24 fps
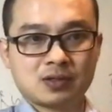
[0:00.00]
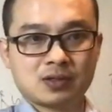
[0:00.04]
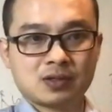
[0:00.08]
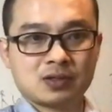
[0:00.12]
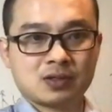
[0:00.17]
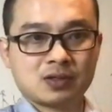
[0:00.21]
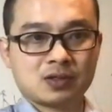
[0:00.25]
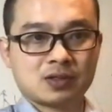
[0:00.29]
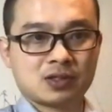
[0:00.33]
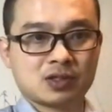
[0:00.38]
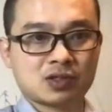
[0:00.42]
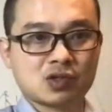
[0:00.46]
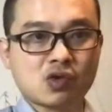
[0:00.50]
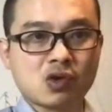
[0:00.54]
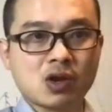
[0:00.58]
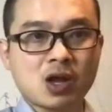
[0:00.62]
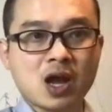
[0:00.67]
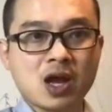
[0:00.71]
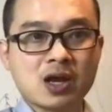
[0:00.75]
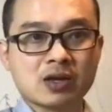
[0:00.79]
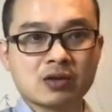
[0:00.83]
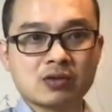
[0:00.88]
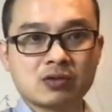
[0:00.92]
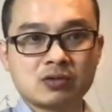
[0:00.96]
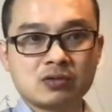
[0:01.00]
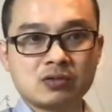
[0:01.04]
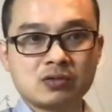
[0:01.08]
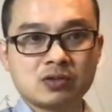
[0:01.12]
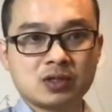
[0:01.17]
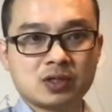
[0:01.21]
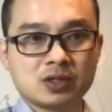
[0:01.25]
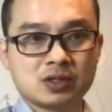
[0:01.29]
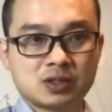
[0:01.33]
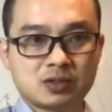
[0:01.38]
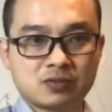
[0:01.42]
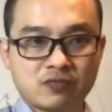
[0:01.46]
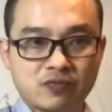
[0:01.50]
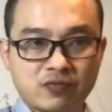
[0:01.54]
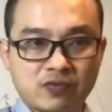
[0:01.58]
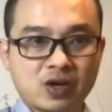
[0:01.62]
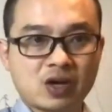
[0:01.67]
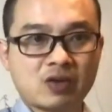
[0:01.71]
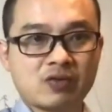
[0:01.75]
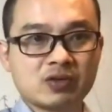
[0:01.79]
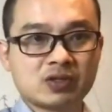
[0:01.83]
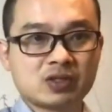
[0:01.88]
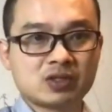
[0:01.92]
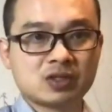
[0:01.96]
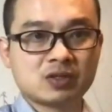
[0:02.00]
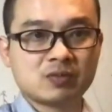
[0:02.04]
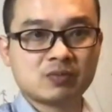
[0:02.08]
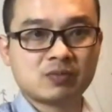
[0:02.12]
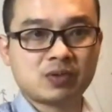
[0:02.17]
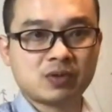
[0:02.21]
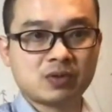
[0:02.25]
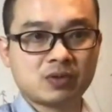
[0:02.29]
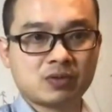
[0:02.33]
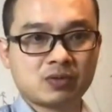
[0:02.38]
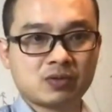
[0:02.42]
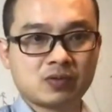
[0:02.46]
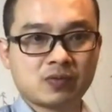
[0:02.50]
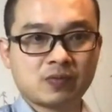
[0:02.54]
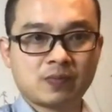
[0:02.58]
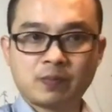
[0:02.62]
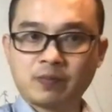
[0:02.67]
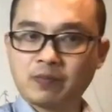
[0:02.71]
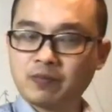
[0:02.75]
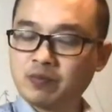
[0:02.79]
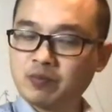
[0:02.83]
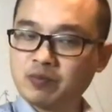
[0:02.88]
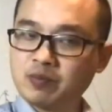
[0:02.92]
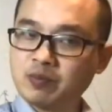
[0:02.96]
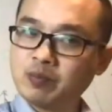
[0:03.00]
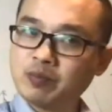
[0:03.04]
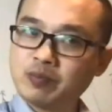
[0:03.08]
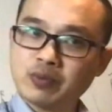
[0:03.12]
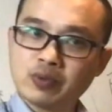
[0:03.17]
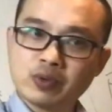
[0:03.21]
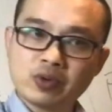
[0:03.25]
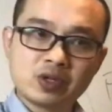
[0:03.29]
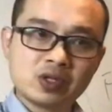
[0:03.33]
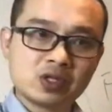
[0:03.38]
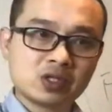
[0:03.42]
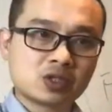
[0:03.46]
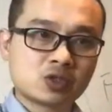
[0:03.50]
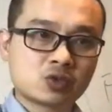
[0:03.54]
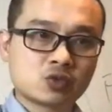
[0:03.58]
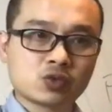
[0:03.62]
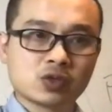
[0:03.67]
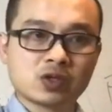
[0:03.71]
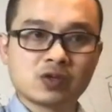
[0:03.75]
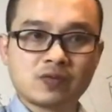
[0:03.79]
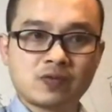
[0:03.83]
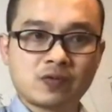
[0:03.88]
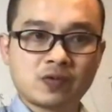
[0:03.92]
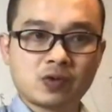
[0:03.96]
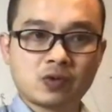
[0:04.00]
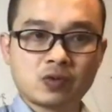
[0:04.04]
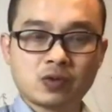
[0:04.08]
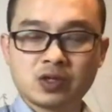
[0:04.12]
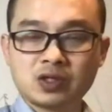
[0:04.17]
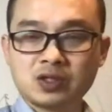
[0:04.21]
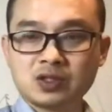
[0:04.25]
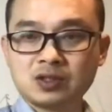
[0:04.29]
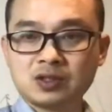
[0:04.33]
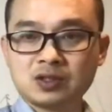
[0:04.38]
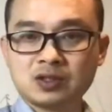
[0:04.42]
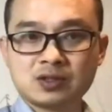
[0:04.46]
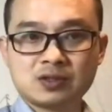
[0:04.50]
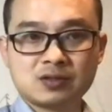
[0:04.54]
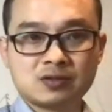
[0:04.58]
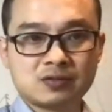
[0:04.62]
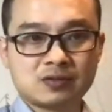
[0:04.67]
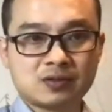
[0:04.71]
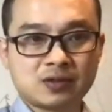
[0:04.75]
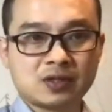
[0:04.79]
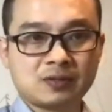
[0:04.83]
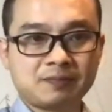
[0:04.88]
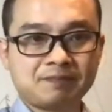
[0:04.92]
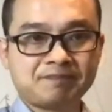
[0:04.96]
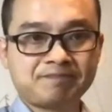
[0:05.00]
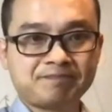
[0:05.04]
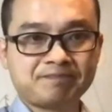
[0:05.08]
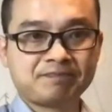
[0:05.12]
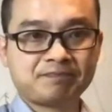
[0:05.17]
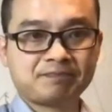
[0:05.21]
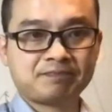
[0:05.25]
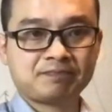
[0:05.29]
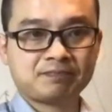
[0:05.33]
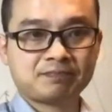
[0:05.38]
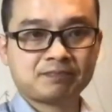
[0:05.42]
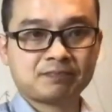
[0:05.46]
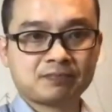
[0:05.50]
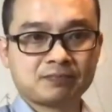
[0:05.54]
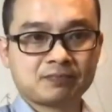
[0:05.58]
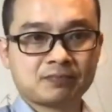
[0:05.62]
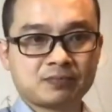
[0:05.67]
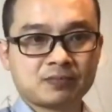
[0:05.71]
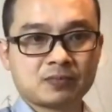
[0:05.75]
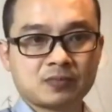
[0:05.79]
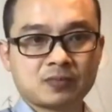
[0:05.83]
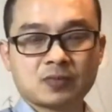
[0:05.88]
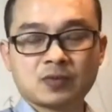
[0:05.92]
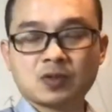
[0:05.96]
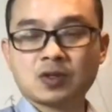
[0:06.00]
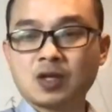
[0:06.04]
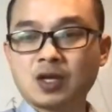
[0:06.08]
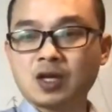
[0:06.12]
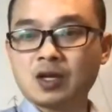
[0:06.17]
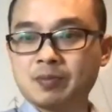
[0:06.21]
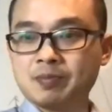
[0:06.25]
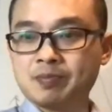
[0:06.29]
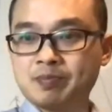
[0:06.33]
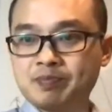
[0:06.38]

It's not hard at all. It's very simple, pretty straightforward, right? Okay.